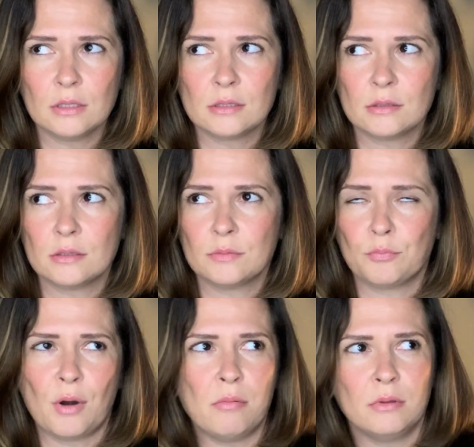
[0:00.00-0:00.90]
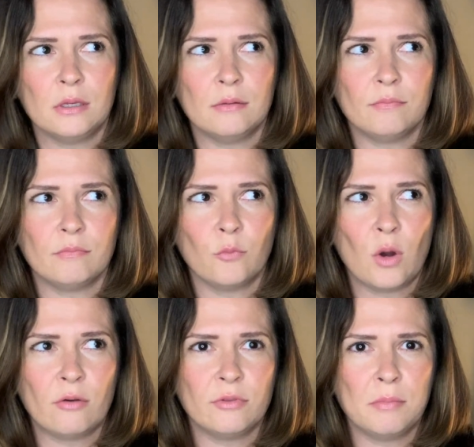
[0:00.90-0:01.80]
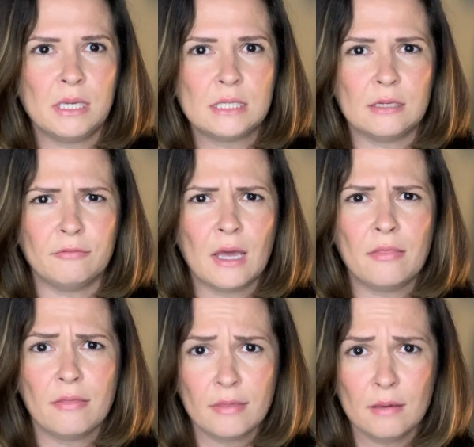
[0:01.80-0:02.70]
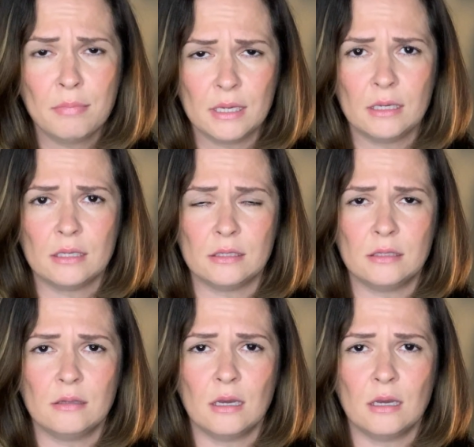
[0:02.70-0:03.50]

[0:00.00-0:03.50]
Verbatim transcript: It's probably one of the biggest, if not the biggest,